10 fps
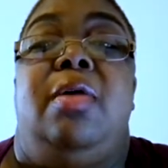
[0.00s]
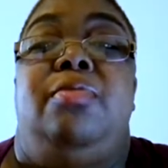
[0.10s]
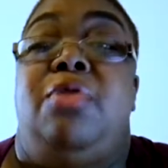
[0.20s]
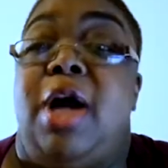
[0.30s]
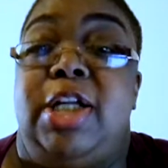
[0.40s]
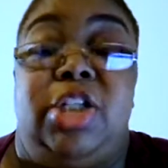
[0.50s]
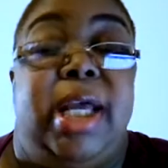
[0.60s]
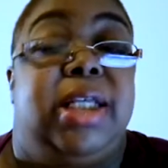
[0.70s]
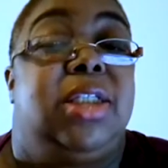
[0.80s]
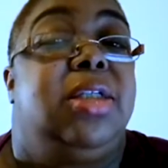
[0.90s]

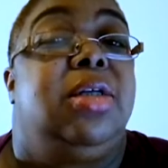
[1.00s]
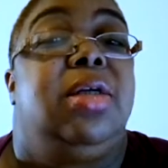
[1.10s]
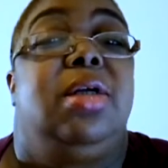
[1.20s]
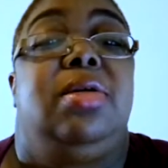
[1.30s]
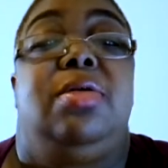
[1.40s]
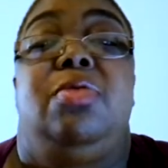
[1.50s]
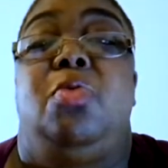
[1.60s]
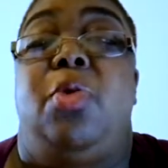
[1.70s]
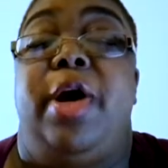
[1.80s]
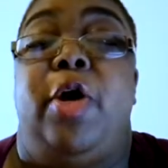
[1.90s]
projects
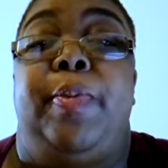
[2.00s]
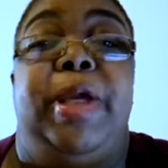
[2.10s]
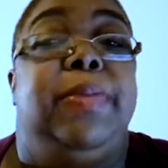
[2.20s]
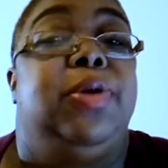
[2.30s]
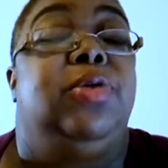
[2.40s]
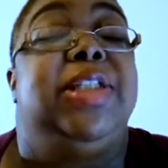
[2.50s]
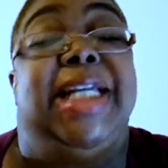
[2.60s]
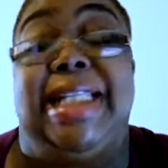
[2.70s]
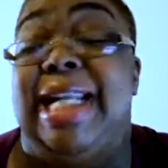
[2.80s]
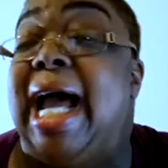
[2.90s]
where people
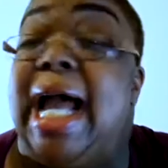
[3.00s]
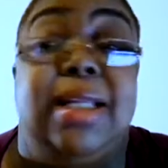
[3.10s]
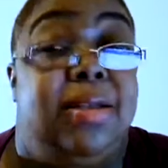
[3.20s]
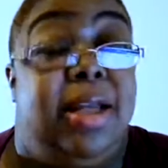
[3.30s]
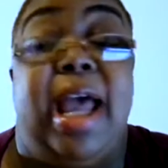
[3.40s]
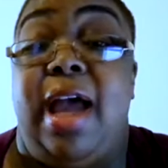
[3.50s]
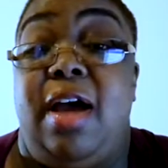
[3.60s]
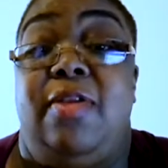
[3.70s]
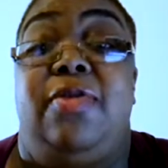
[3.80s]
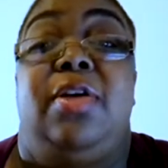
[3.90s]
did not
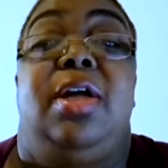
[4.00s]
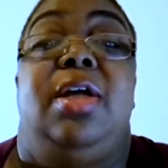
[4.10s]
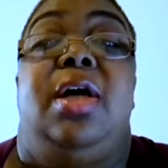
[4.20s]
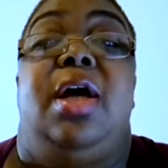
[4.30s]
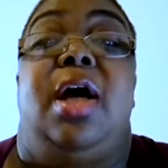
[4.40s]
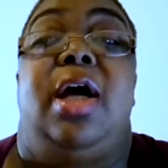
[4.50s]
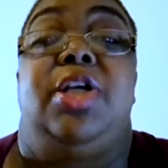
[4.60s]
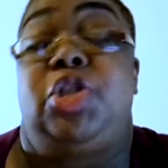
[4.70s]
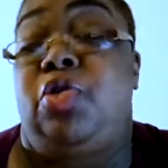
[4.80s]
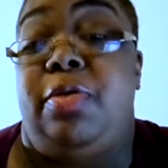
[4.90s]
have a
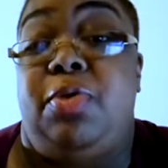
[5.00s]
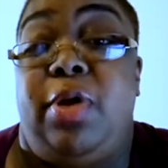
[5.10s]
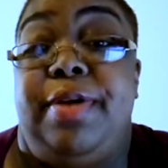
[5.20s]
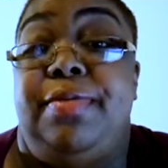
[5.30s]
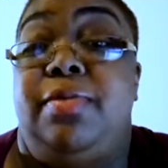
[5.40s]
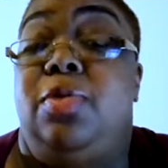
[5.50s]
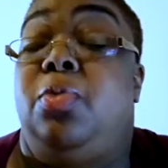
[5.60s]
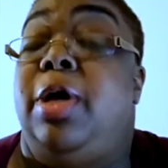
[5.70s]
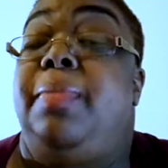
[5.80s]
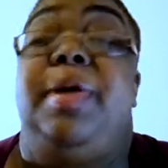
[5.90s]
storyboard,
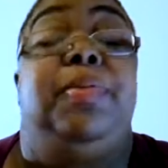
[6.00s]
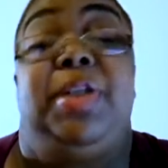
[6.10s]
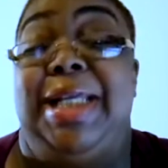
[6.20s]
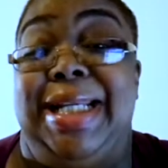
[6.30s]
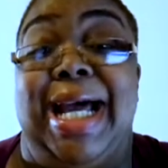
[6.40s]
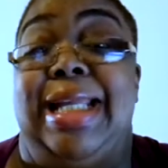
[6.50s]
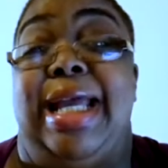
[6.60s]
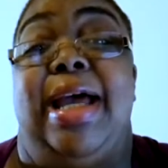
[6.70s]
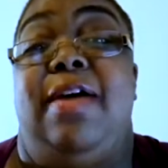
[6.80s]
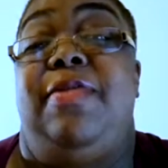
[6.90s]
where people did not
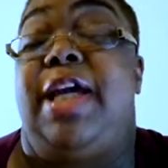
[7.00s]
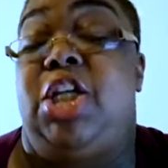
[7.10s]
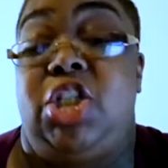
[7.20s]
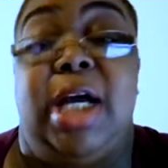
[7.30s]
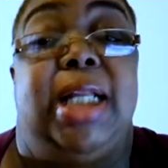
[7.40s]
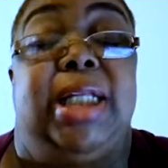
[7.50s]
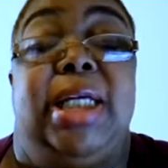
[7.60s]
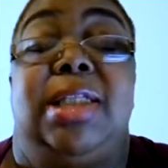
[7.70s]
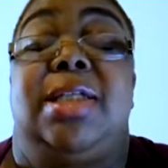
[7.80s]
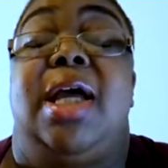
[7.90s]
have a shot
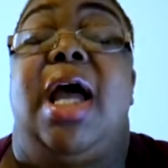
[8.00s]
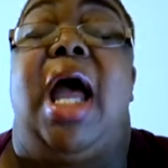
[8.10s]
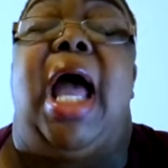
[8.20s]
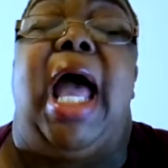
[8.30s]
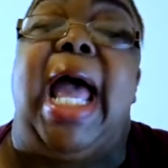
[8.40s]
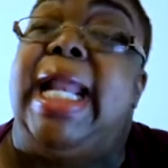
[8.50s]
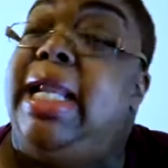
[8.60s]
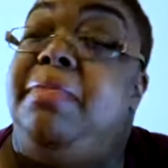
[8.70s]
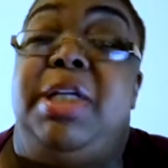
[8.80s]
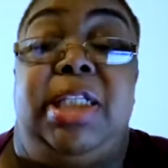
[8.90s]
list. And
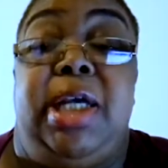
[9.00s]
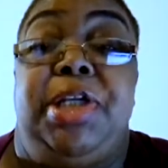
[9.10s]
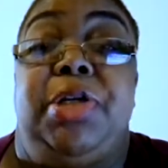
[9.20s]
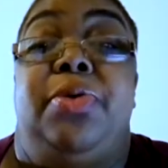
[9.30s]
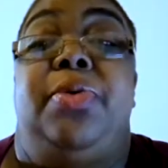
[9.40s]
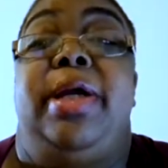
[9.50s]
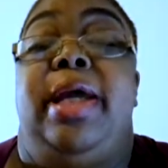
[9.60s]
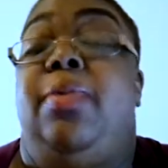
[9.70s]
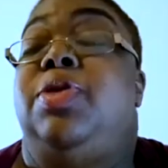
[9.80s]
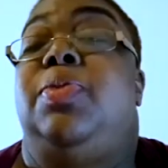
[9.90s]
let me tell you,
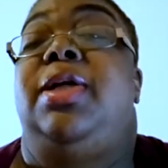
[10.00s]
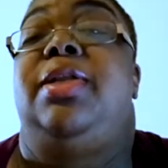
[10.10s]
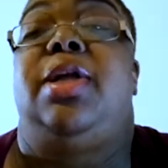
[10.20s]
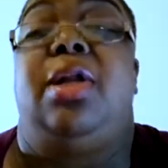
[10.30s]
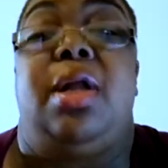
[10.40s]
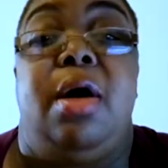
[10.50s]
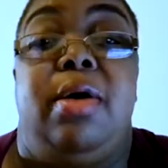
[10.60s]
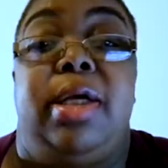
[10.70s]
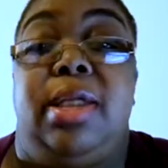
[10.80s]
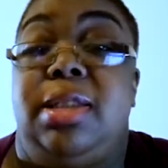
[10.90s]
it was one of the
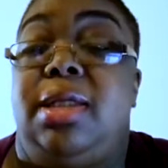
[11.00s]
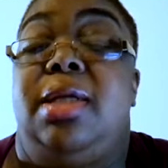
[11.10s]
longest